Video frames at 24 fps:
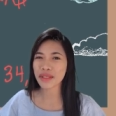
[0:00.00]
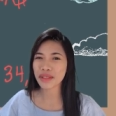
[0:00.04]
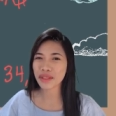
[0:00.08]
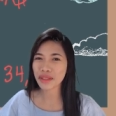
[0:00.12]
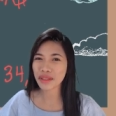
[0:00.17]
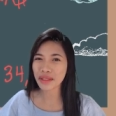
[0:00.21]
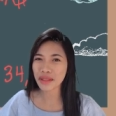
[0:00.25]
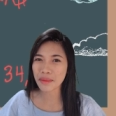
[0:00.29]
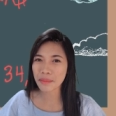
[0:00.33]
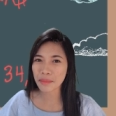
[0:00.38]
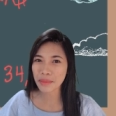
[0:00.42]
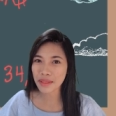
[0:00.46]
other
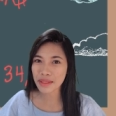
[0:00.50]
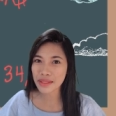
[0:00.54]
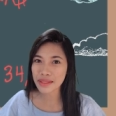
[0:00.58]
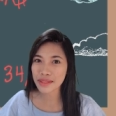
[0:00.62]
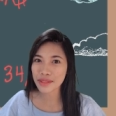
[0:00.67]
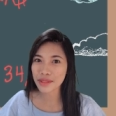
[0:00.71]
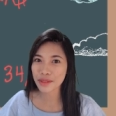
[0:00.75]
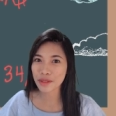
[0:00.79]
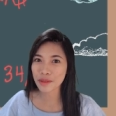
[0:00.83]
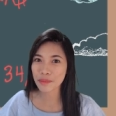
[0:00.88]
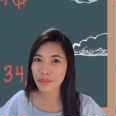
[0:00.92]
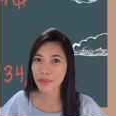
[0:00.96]
companies
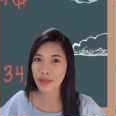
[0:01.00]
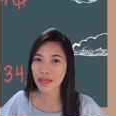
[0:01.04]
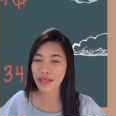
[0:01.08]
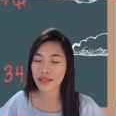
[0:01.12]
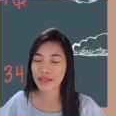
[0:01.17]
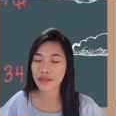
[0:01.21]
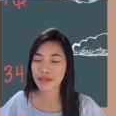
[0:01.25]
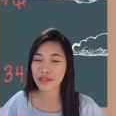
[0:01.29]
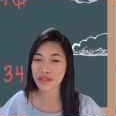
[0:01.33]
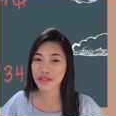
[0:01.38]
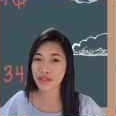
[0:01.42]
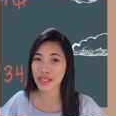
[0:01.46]
don't pay
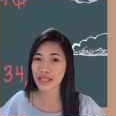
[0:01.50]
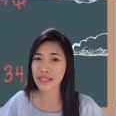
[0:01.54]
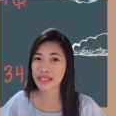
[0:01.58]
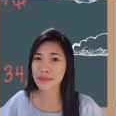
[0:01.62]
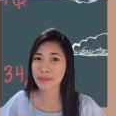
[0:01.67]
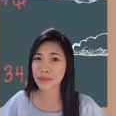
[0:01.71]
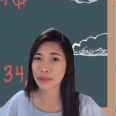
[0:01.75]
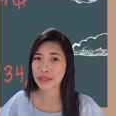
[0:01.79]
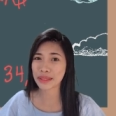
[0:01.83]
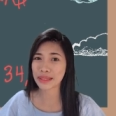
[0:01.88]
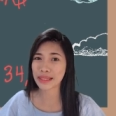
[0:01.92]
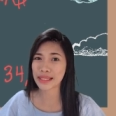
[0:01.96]
your
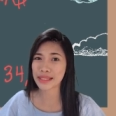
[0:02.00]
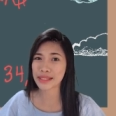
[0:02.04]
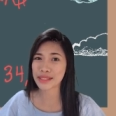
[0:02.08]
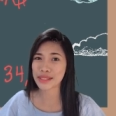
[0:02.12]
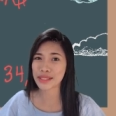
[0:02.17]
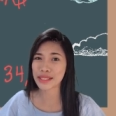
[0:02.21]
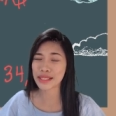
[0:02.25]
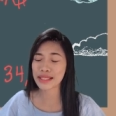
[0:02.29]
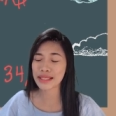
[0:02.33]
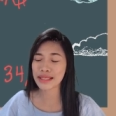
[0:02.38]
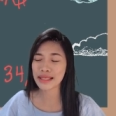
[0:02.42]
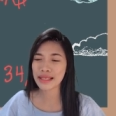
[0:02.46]

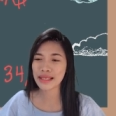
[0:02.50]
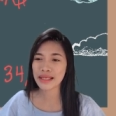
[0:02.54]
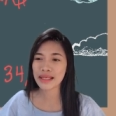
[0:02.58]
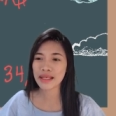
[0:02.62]
transportation,